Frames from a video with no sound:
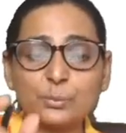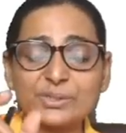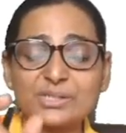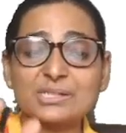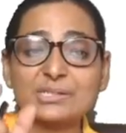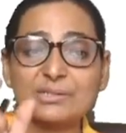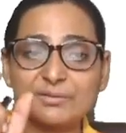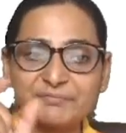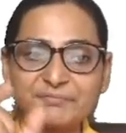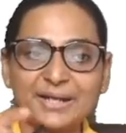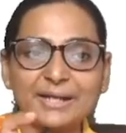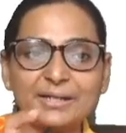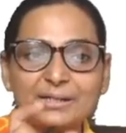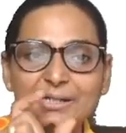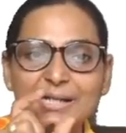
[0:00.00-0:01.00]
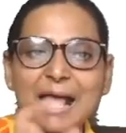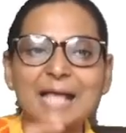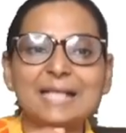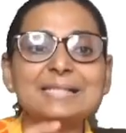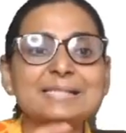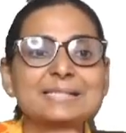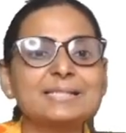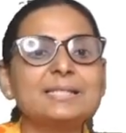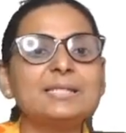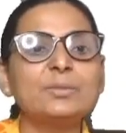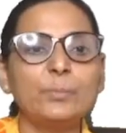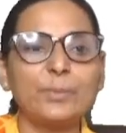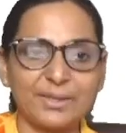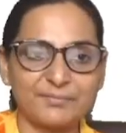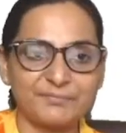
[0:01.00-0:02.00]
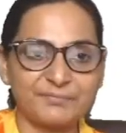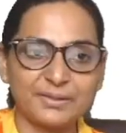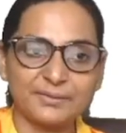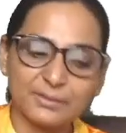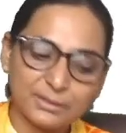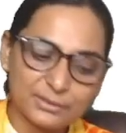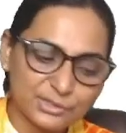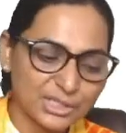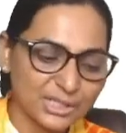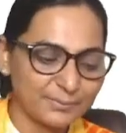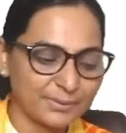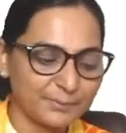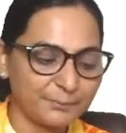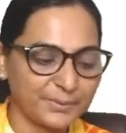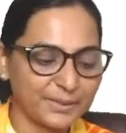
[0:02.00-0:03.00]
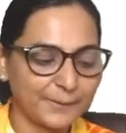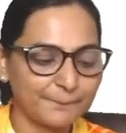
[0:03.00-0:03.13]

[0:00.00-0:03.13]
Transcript: which is reflected as C wave in the JVP.